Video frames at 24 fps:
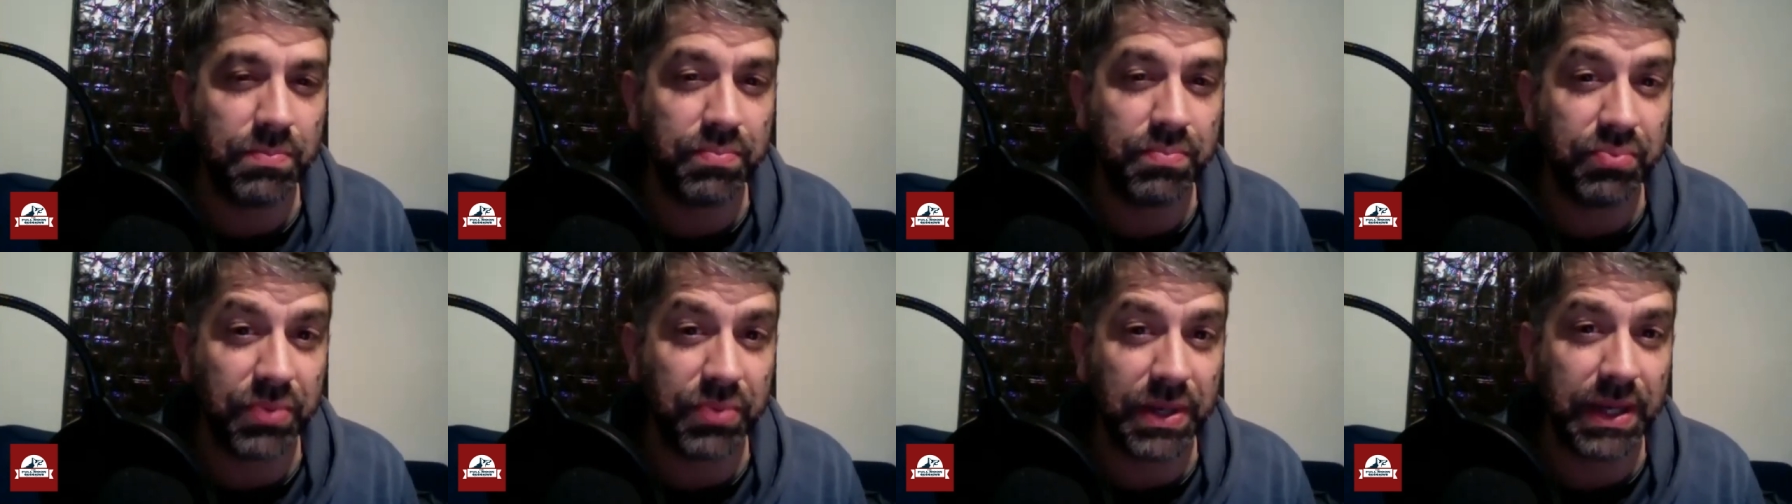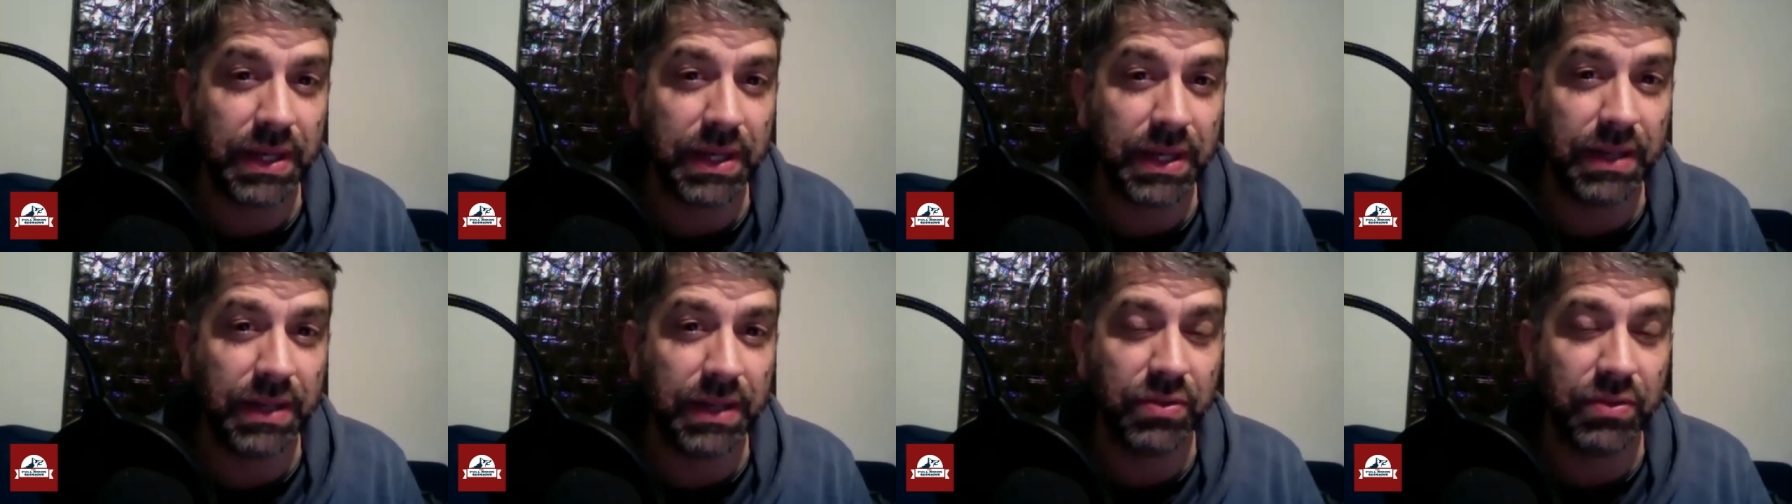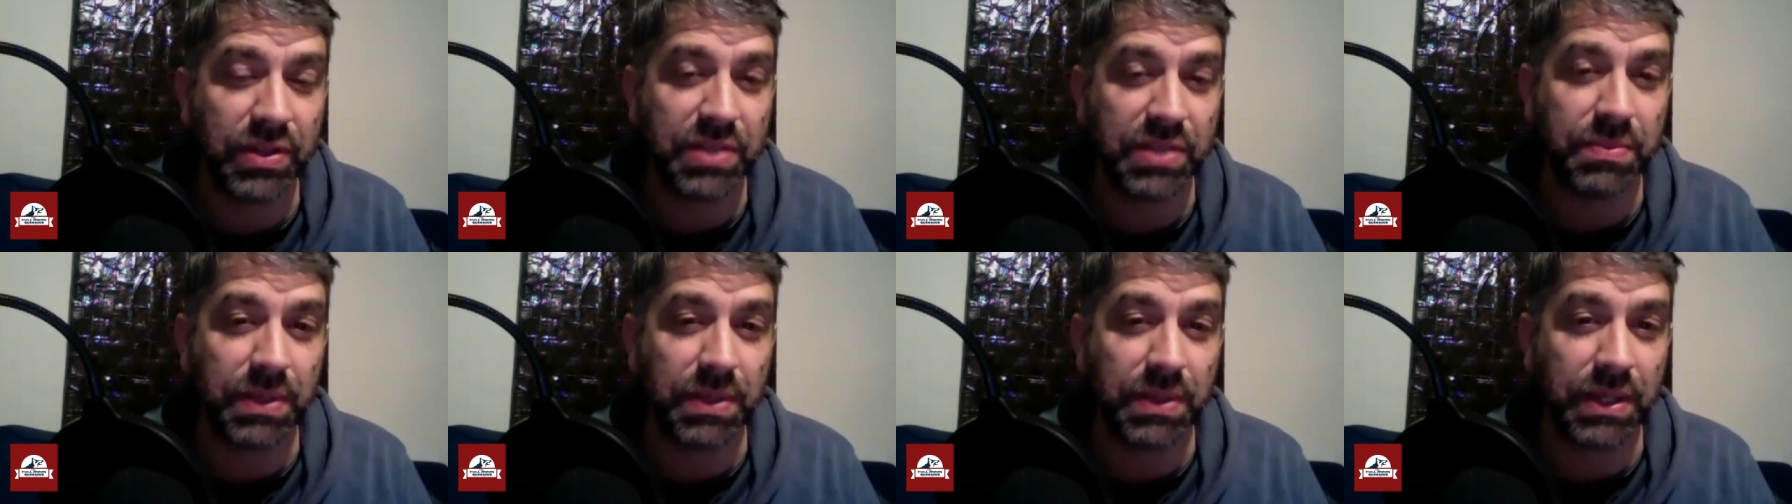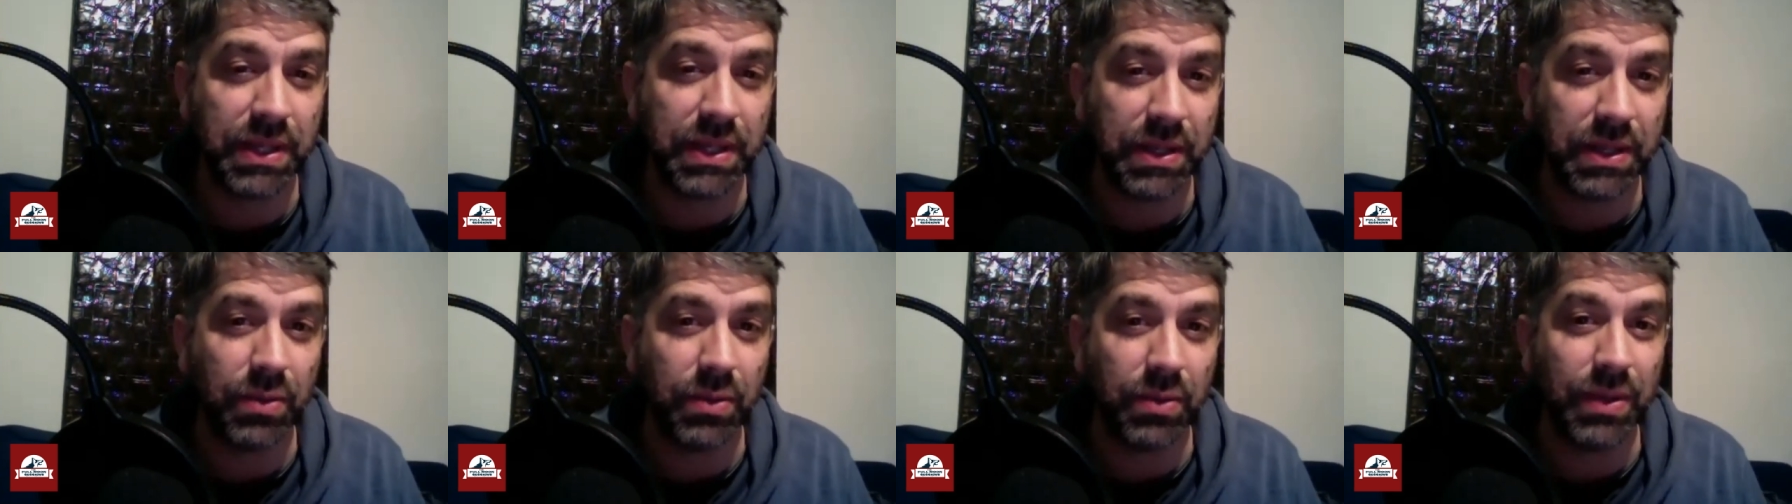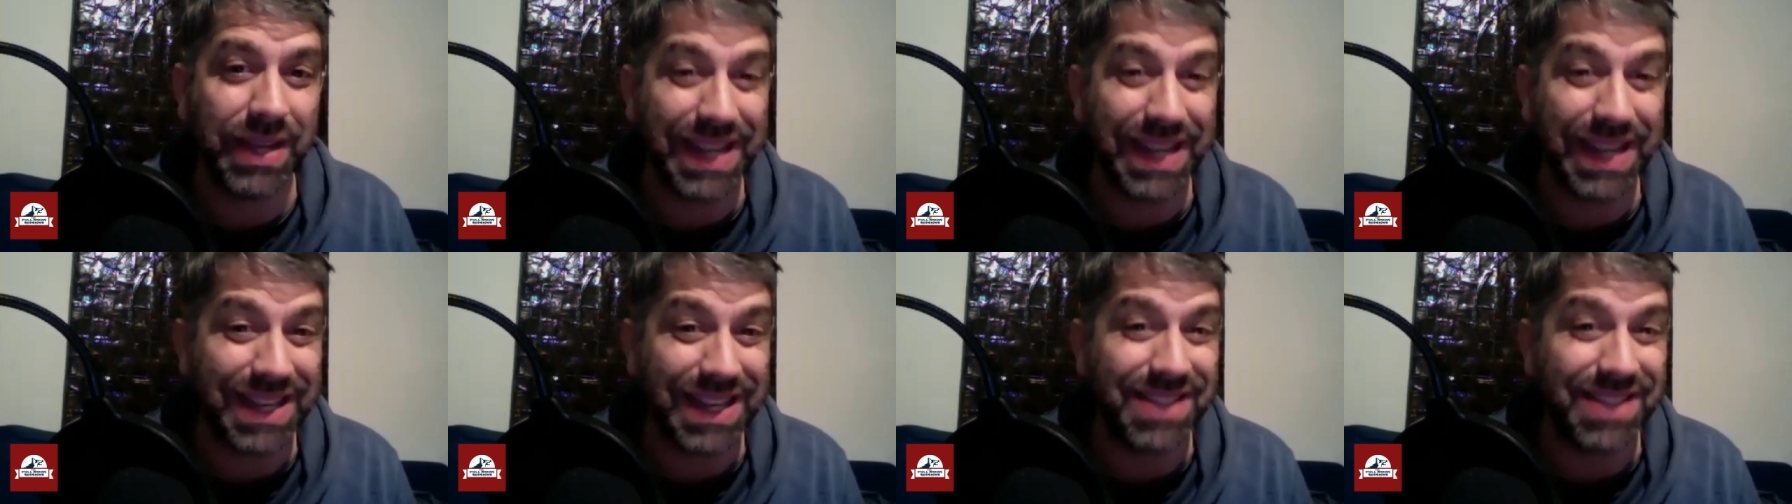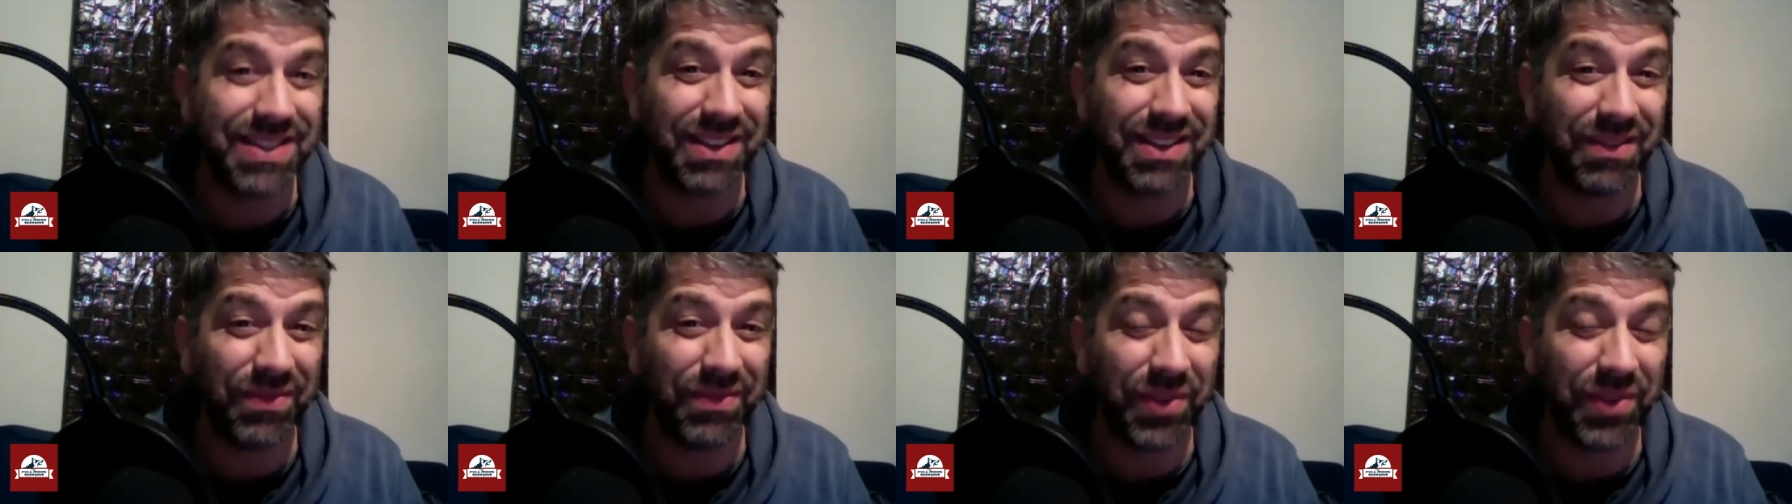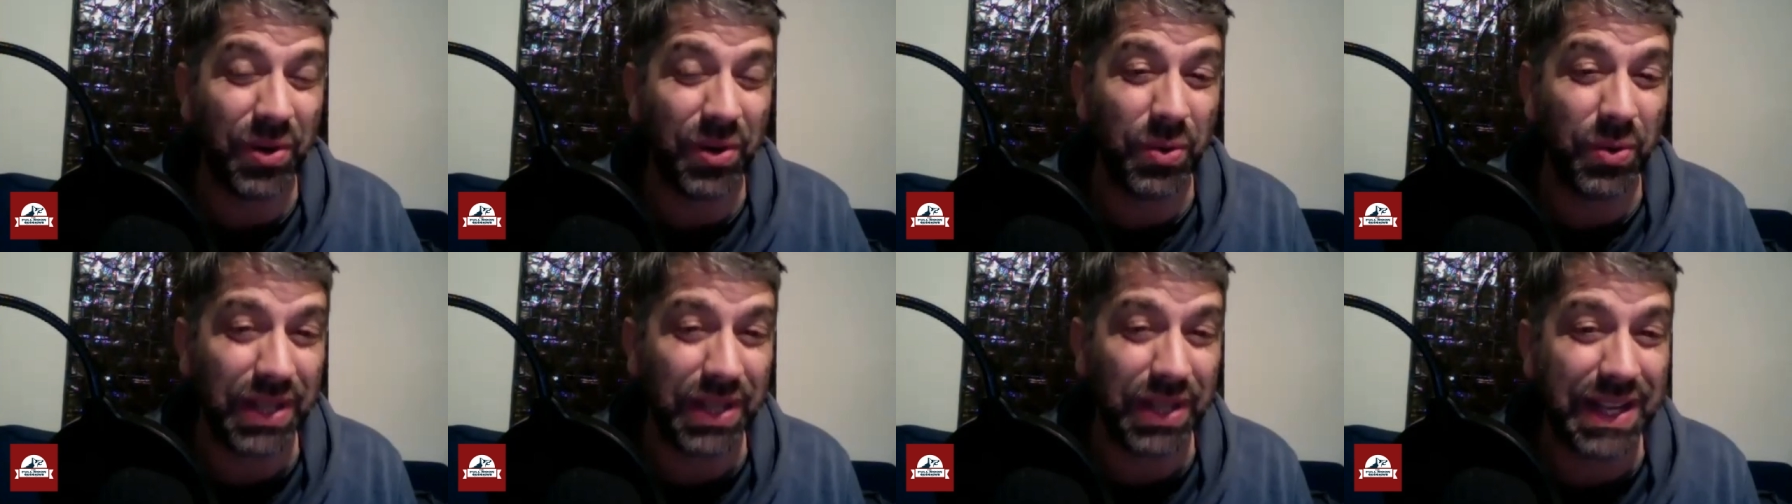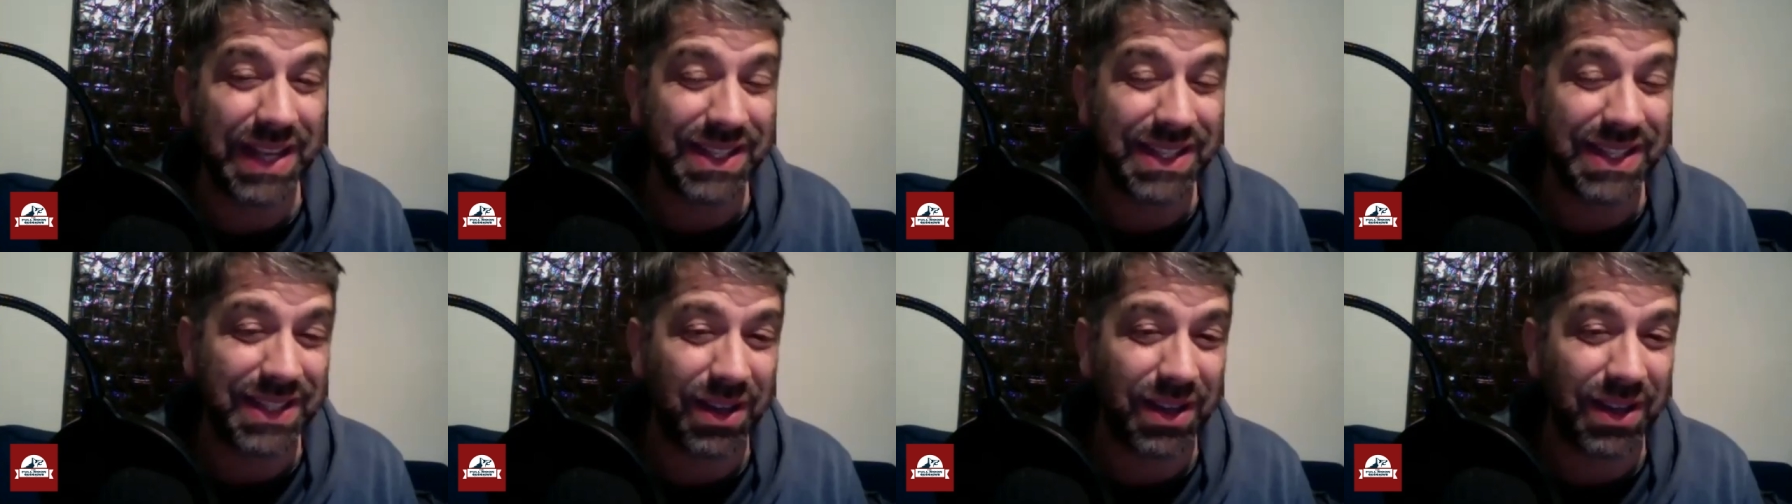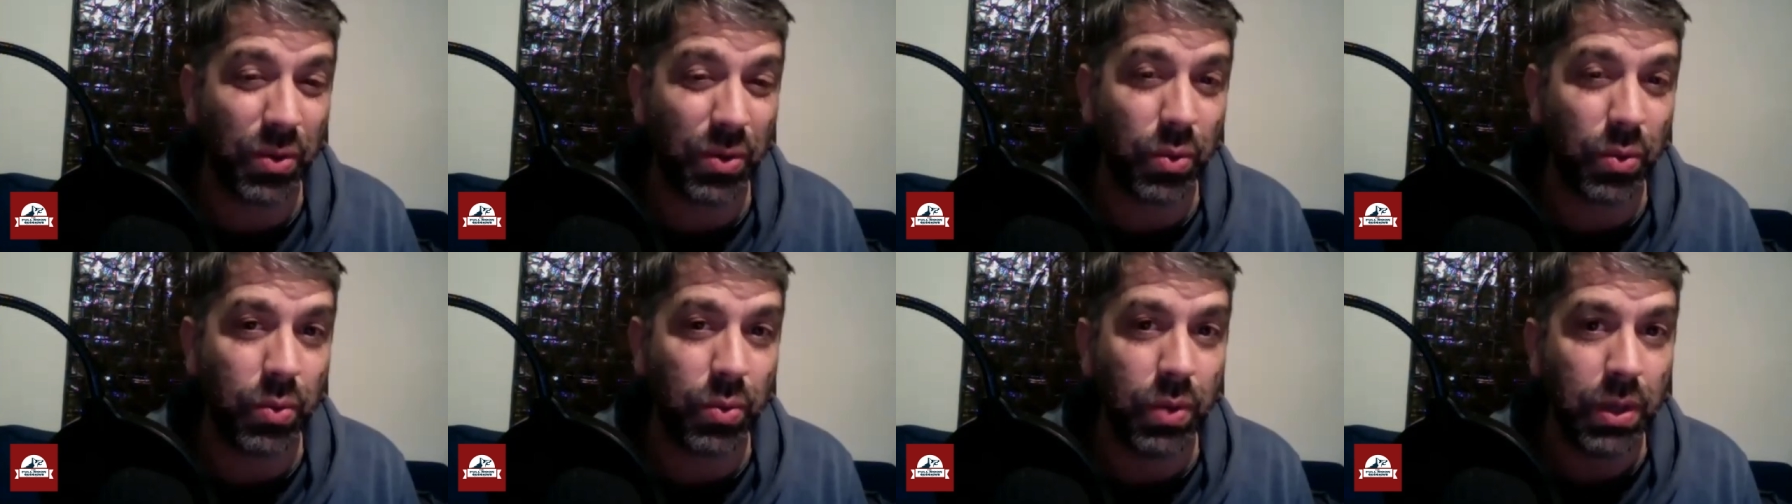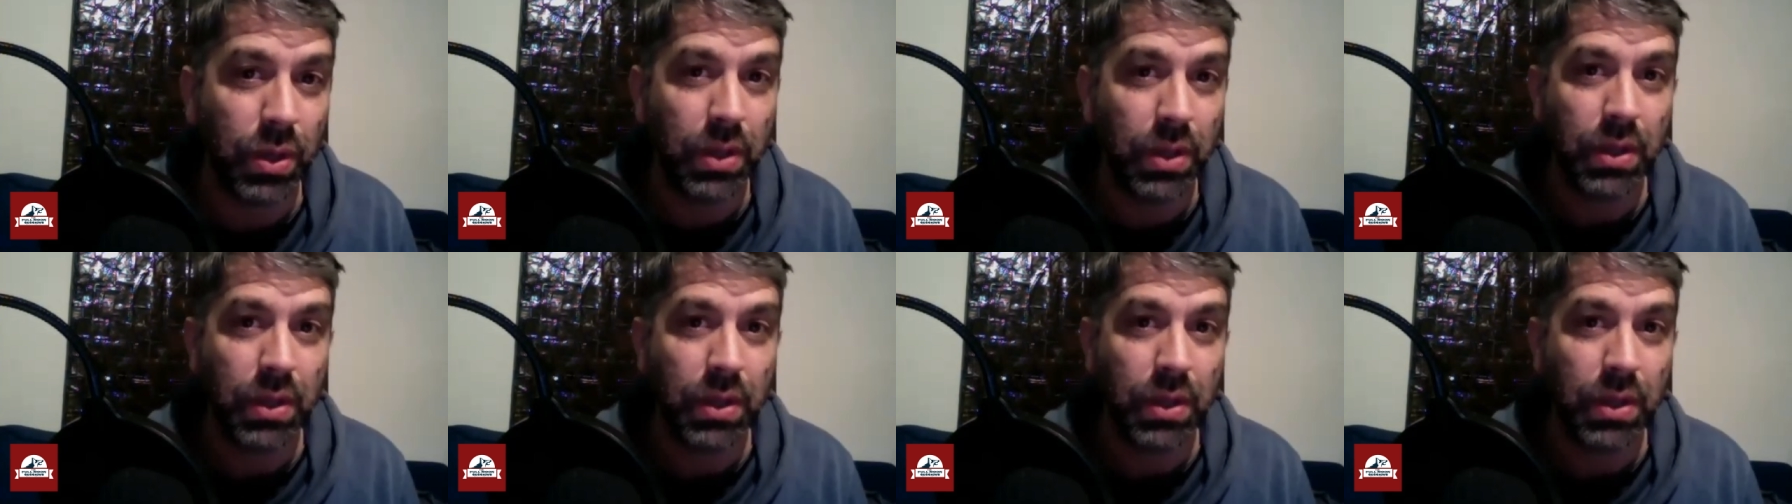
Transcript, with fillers: bring chris macneil into the fold and that's the whole